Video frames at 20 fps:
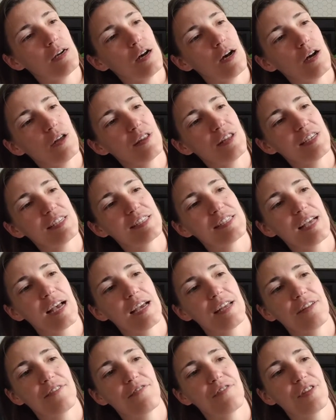on the
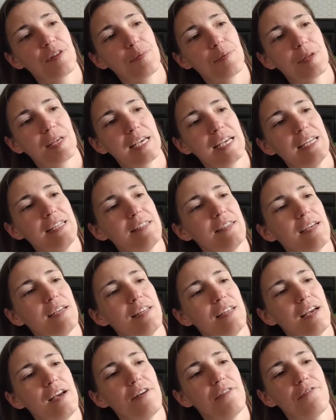side of the plate,
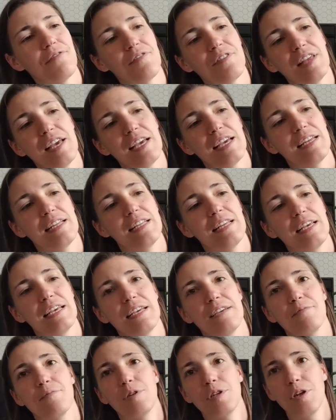enough that
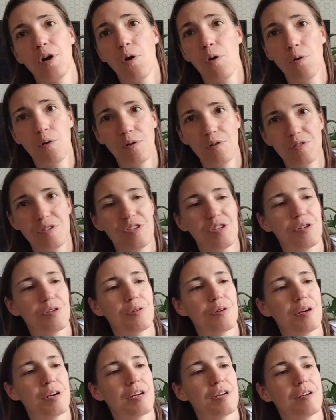it would hold
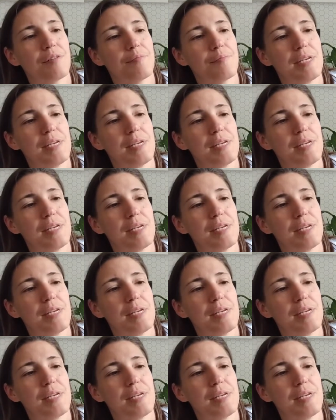your